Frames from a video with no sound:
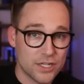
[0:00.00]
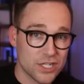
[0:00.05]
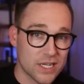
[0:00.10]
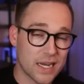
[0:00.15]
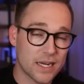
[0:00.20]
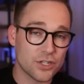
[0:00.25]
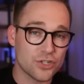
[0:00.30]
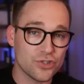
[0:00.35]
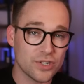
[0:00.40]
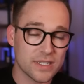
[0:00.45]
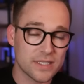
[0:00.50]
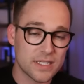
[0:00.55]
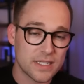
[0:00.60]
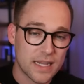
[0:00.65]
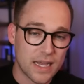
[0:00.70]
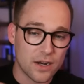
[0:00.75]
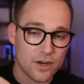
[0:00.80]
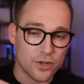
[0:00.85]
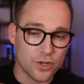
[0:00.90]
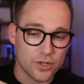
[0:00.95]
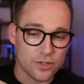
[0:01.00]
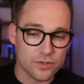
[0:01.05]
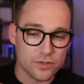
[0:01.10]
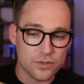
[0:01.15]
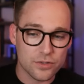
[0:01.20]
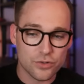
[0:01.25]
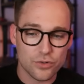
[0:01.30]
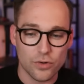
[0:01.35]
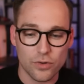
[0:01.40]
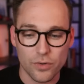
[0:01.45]
It kind of shrinks it down and you can
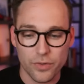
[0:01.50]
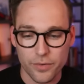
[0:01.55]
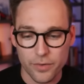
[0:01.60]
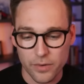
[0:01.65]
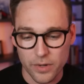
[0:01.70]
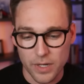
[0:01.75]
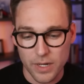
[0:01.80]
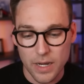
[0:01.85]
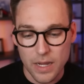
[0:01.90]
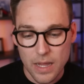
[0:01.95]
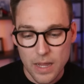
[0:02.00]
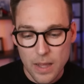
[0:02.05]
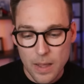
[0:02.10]
scroll through it.